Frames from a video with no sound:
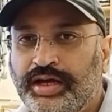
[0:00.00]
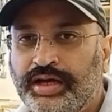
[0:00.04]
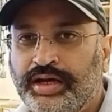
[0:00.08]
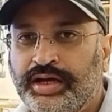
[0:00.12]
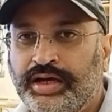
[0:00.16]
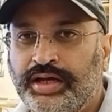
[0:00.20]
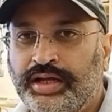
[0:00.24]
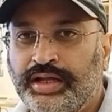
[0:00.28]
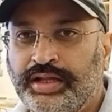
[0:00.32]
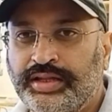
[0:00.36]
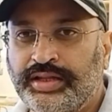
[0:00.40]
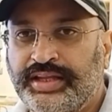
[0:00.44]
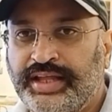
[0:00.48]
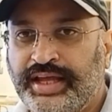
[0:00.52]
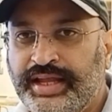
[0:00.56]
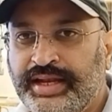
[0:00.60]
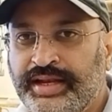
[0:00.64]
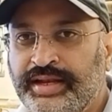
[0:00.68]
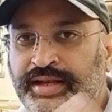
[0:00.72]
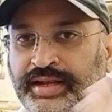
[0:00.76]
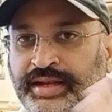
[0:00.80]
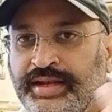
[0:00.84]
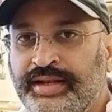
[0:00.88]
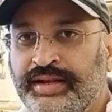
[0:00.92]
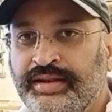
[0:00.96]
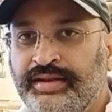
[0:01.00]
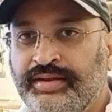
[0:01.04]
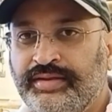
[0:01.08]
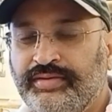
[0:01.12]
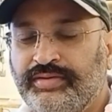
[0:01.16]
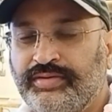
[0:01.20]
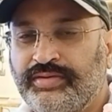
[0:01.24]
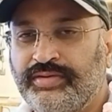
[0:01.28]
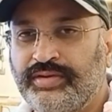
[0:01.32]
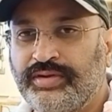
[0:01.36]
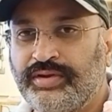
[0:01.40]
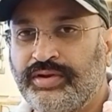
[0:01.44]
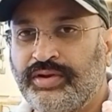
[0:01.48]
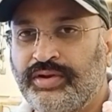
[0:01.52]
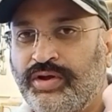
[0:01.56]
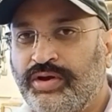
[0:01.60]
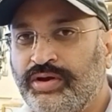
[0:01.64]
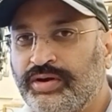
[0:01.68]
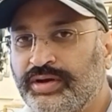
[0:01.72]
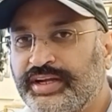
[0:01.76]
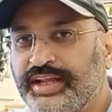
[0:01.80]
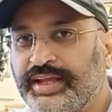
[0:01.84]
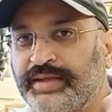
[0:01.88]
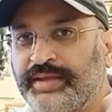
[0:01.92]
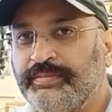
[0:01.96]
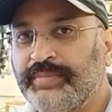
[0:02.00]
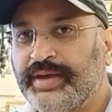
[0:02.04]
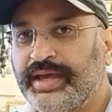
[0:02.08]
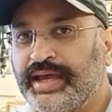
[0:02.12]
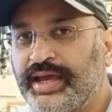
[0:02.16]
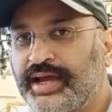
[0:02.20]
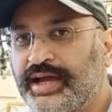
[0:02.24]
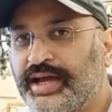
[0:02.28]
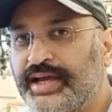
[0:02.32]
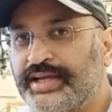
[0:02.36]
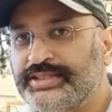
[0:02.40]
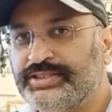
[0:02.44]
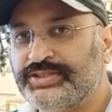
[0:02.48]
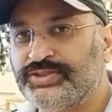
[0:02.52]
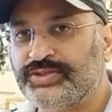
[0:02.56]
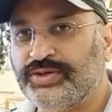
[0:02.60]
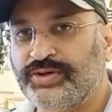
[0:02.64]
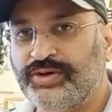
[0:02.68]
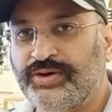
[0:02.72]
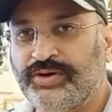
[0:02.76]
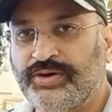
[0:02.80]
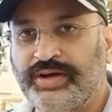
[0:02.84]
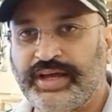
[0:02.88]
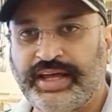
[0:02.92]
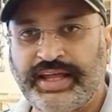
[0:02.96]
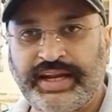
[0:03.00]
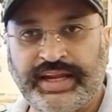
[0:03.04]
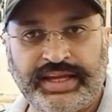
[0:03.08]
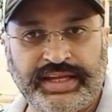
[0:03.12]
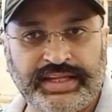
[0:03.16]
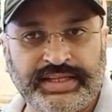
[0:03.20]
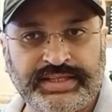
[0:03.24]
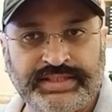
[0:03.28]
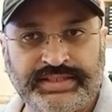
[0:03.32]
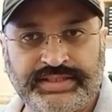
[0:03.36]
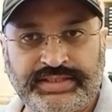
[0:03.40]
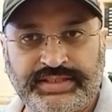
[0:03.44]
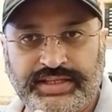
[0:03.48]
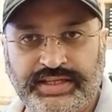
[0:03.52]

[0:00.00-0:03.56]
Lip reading: Then long time back I saw Ericson's